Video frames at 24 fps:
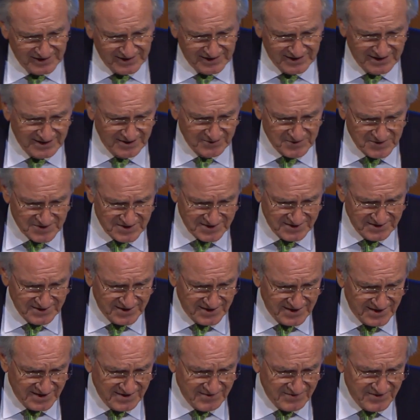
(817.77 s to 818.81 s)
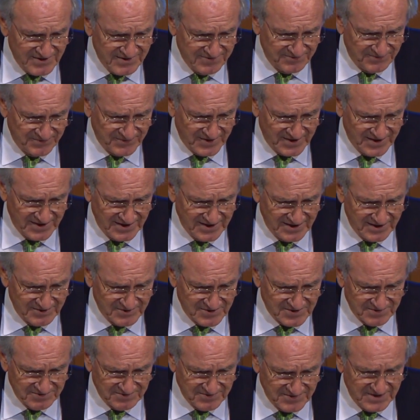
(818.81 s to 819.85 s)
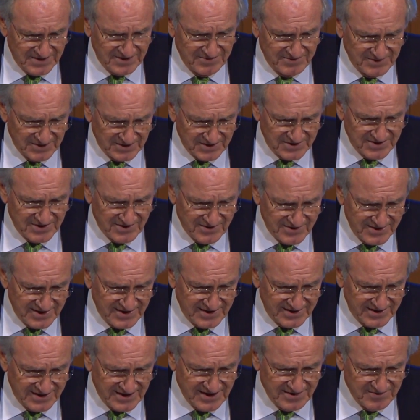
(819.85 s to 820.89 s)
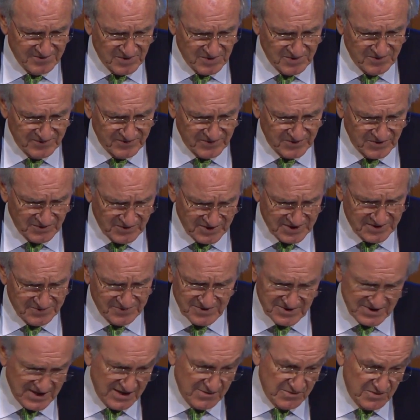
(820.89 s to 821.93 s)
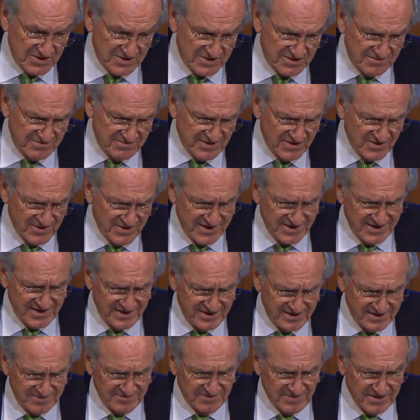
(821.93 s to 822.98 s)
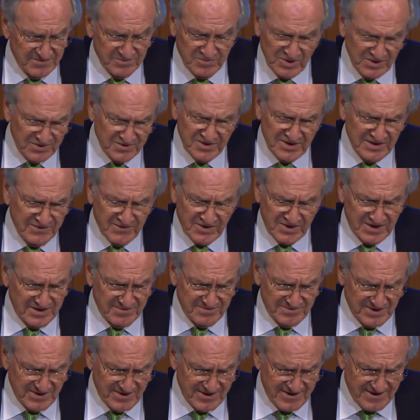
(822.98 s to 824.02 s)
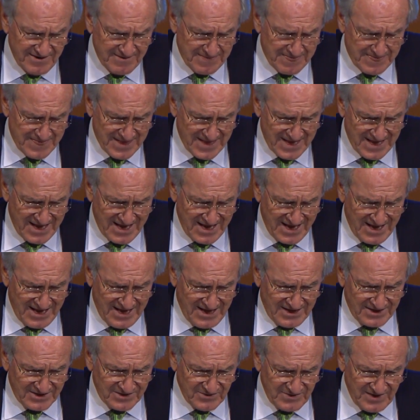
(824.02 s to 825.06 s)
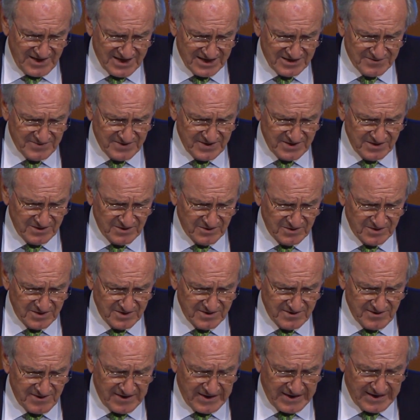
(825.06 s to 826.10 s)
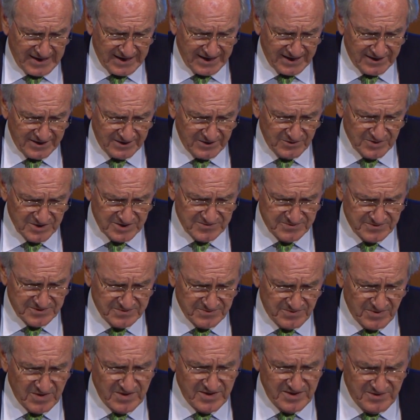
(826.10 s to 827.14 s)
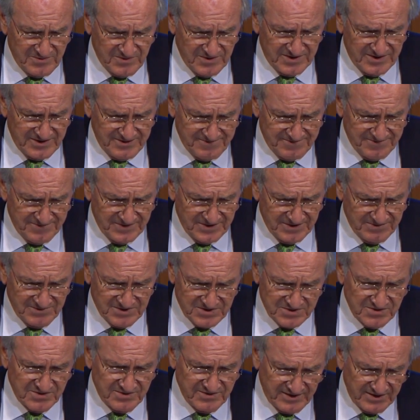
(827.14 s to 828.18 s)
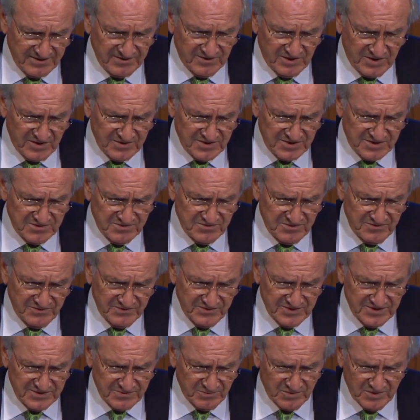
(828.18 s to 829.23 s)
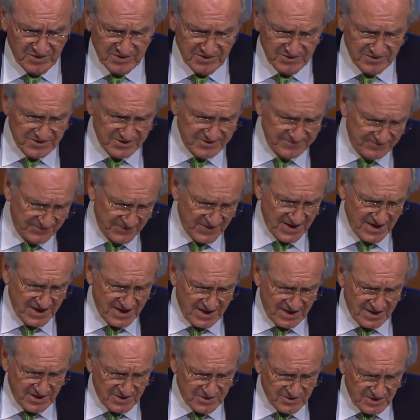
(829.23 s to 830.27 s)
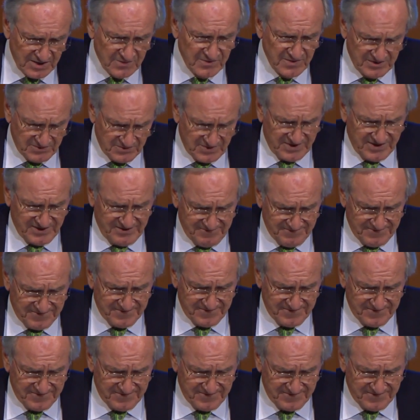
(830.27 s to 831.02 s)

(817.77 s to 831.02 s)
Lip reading: I was in the Navy. I was in the military. I came home for Christmas. I wasn't married then, and my brother never got married. So he asked me to go to a Christmas party with him that Mr. Delavan always threw for his workers. So I went with him.